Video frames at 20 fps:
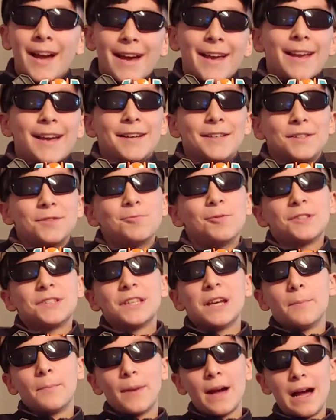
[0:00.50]
Hi guys,
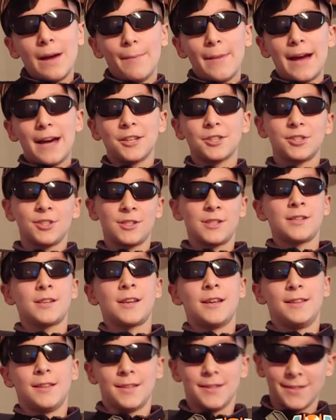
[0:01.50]
what's up? I'm Ashton,
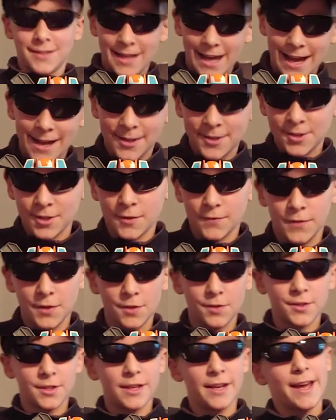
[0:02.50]
and this is Ashton
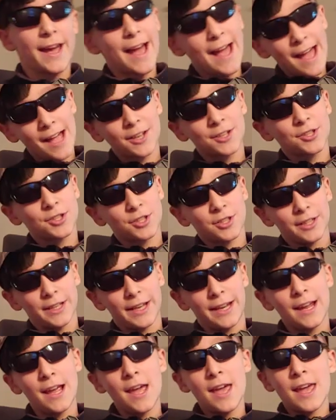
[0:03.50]
Reviews. and
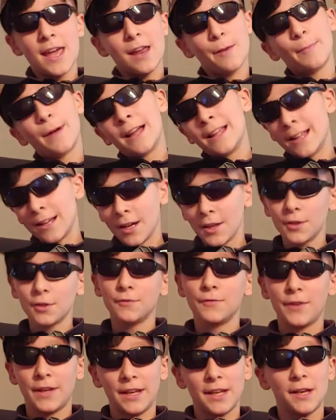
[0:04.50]
actually, in my
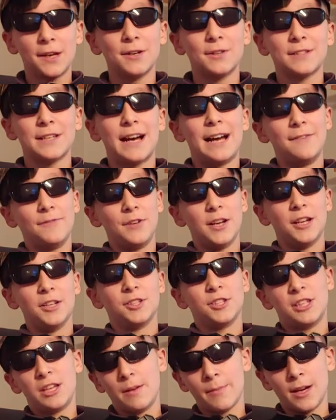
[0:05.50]
other videos, I've done
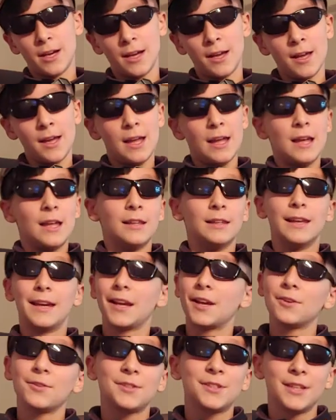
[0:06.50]
Chima,
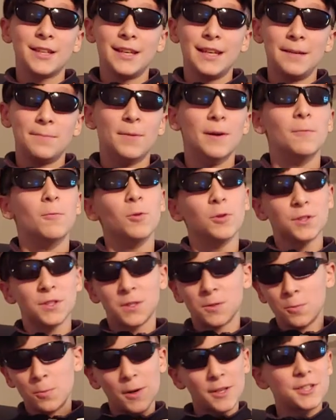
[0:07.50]
Lego City, but we are
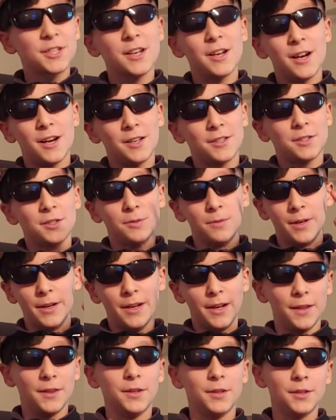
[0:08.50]
switching on to
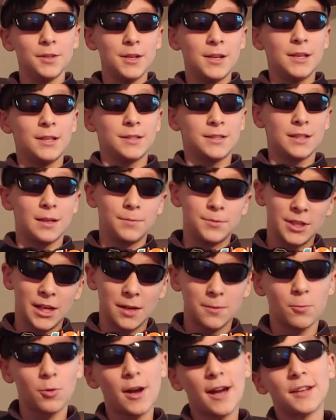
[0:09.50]
another
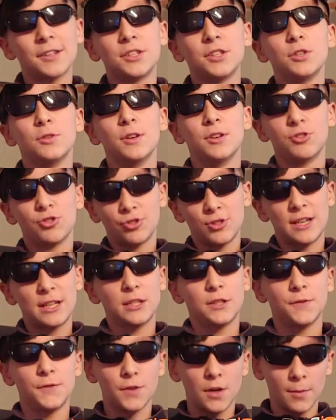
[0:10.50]
subject. We're actually doing
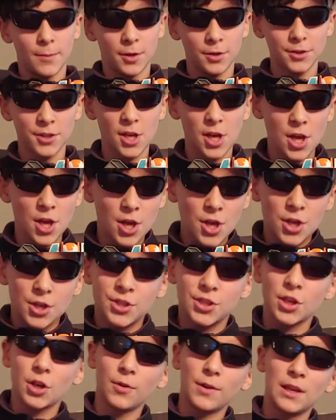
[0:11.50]
Transformers.
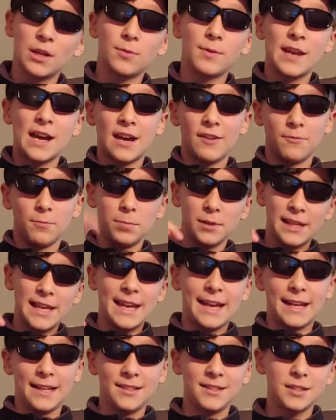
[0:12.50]
So here we have
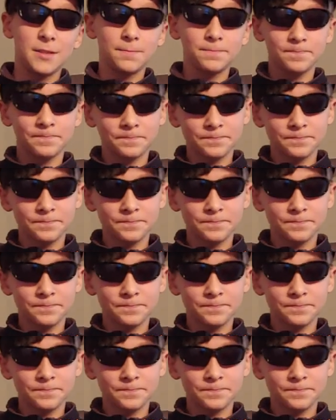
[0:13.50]
Blades.